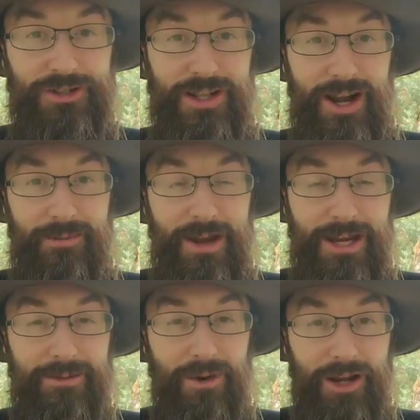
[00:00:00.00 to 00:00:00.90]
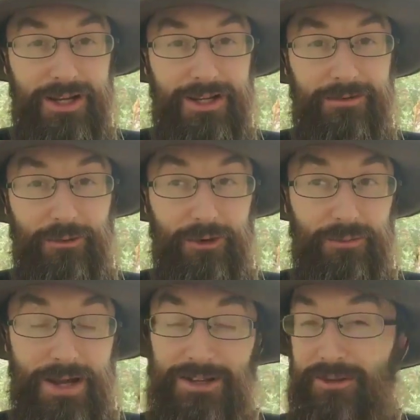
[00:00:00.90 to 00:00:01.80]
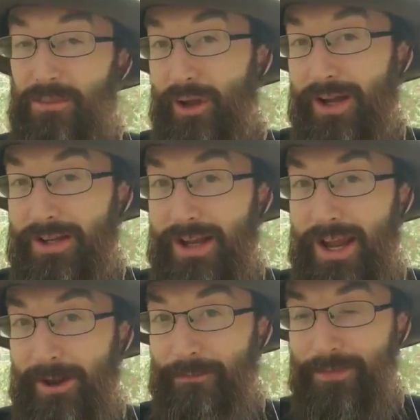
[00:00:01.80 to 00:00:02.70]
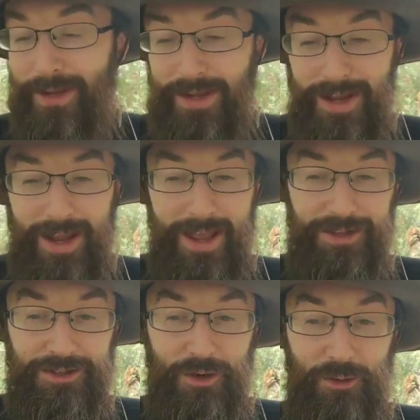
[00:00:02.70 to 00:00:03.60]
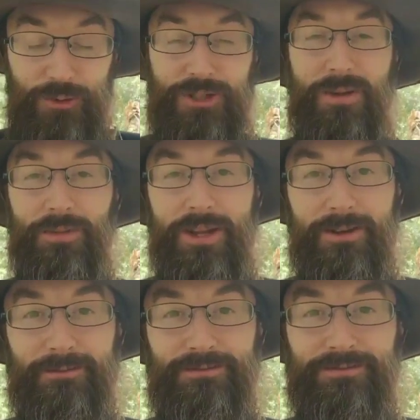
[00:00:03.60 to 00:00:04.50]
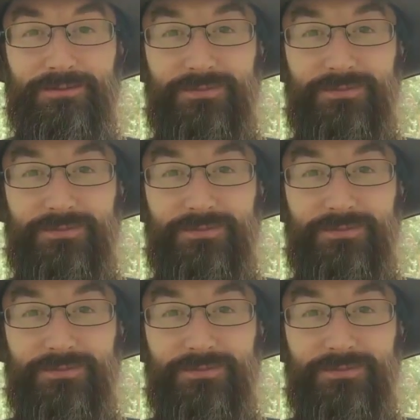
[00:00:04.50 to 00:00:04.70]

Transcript: is that I'm making money for basically playing a game. And so something